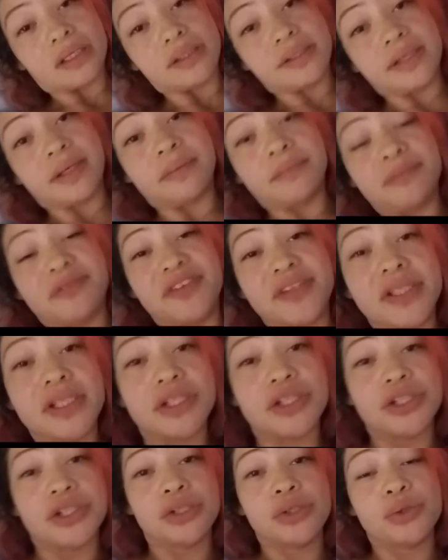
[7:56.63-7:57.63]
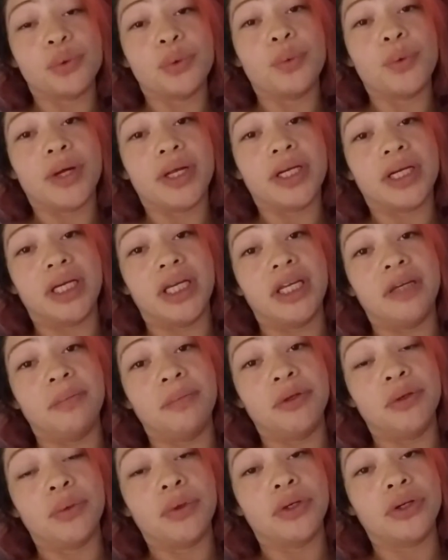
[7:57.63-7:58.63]
Some physicians will want to
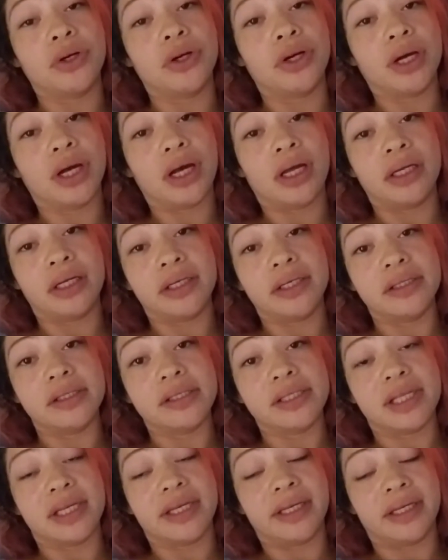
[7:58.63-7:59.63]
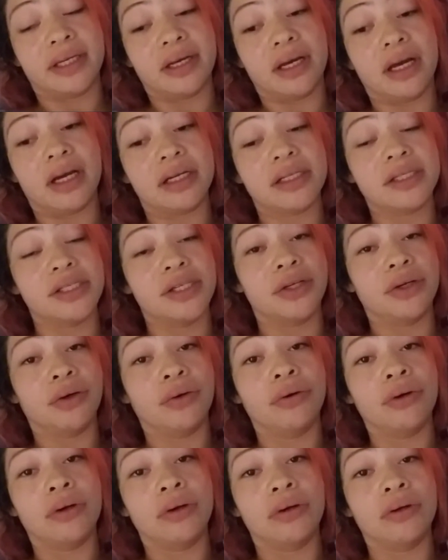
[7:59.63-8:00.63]
keep you on narcotics like
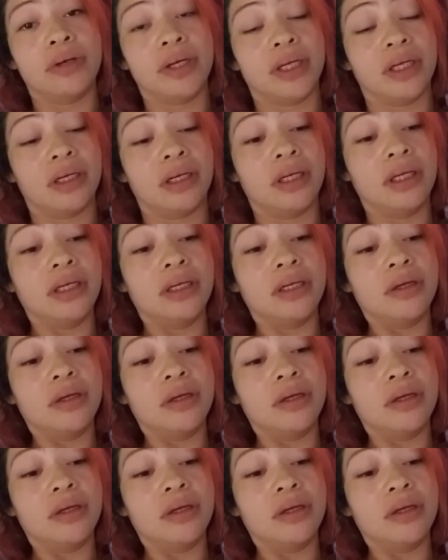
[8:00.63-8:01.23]
oxycodone and